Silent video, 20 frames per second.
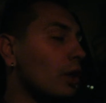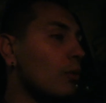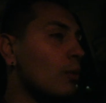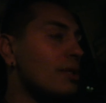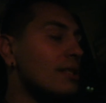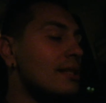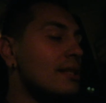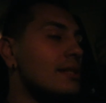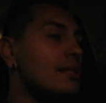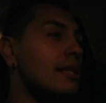
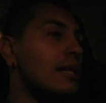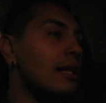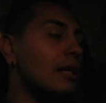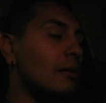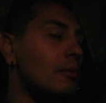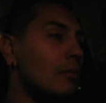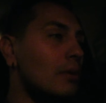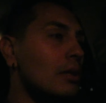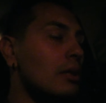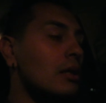what's his
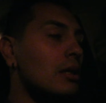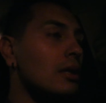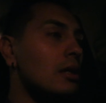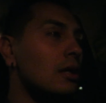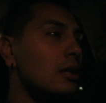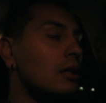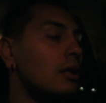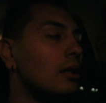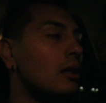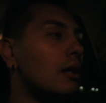name?
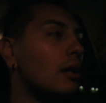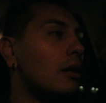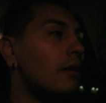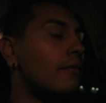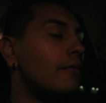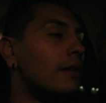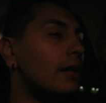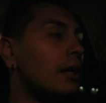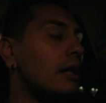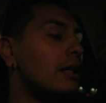
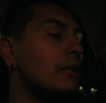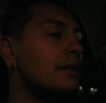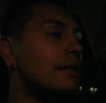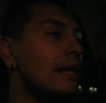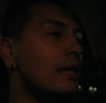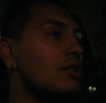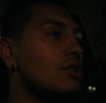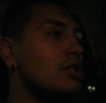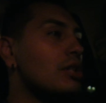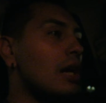Of, uh,
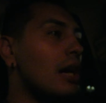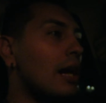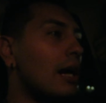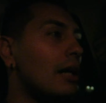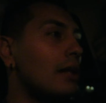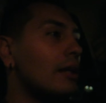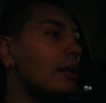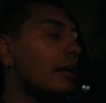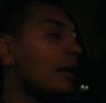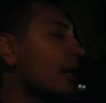
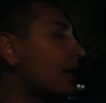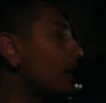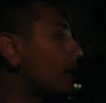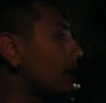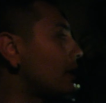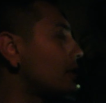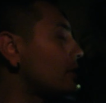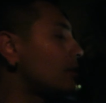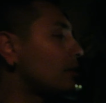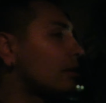Deadshot
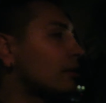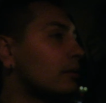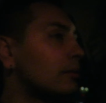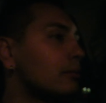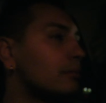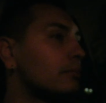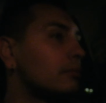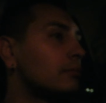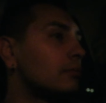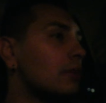and,
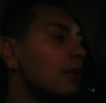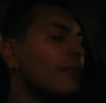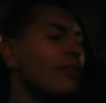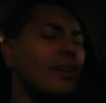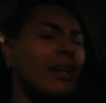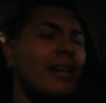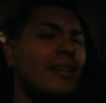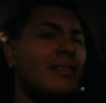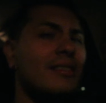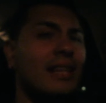I
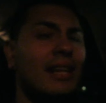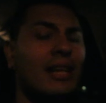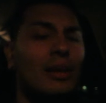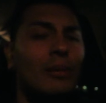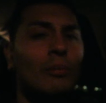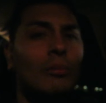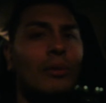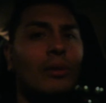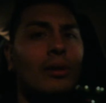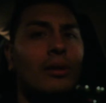forgot his
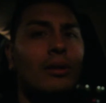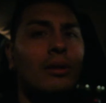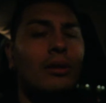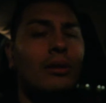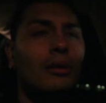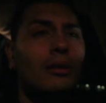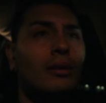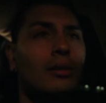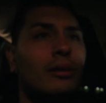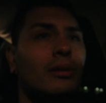name.
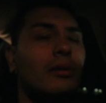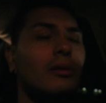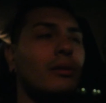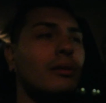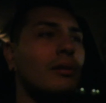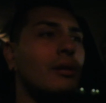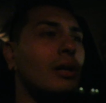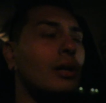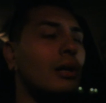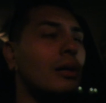
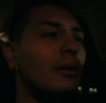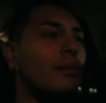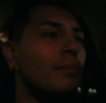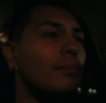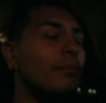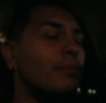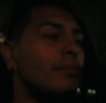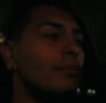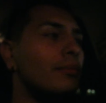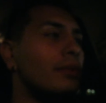Uh,
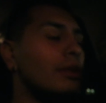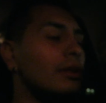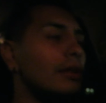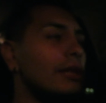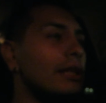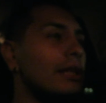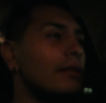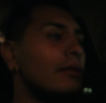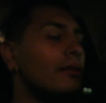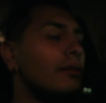the
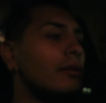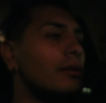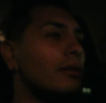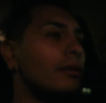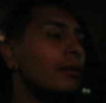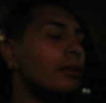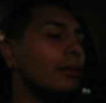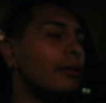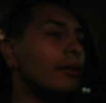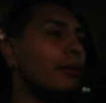lead,
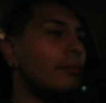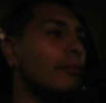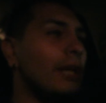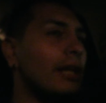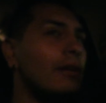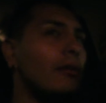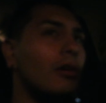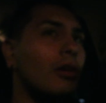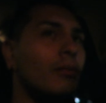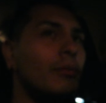the, the, the
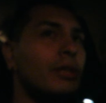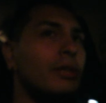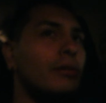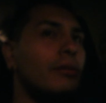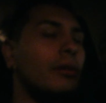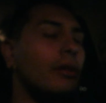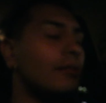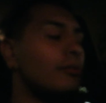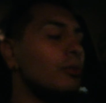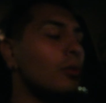main army
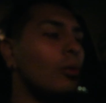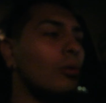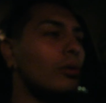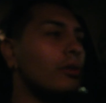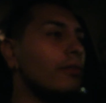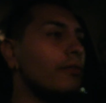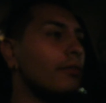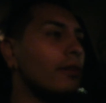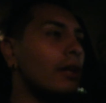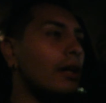dude. I
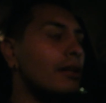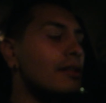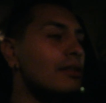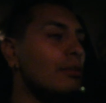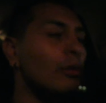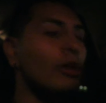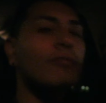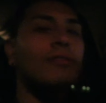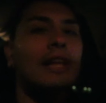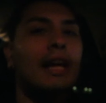totally forgot his
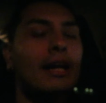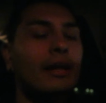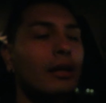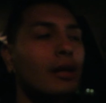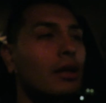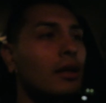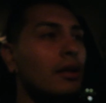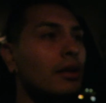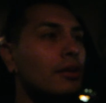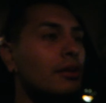name, Rick Flag.
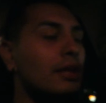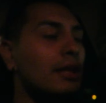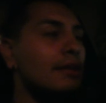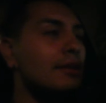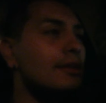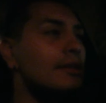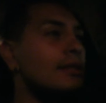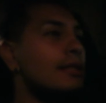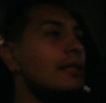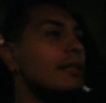You get
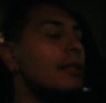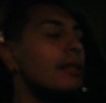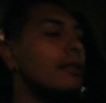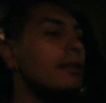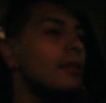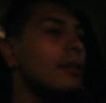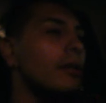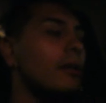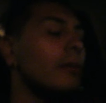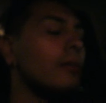to see
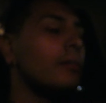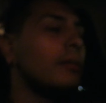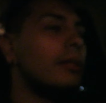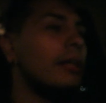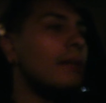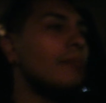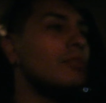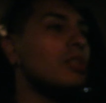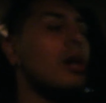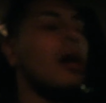their
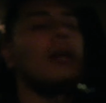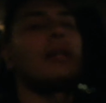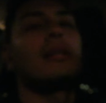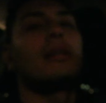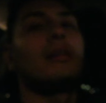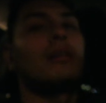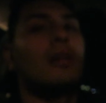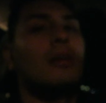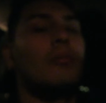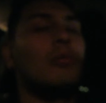them
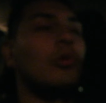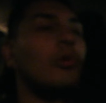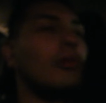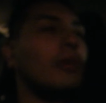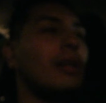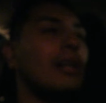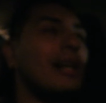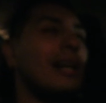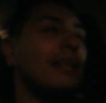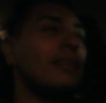talking a lot more
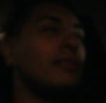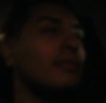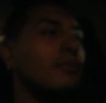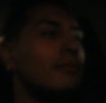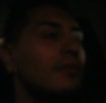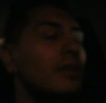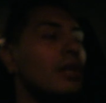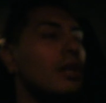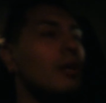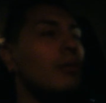and kind of